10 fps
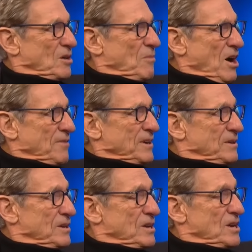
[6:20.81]
Marvin.
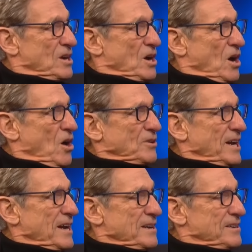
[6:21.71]

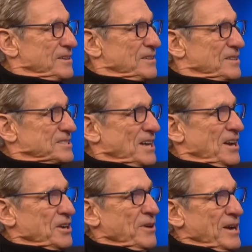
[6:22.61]
Okay, the
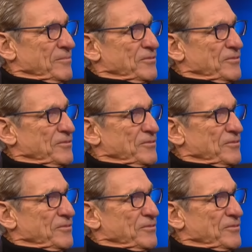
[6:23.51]
sonogram.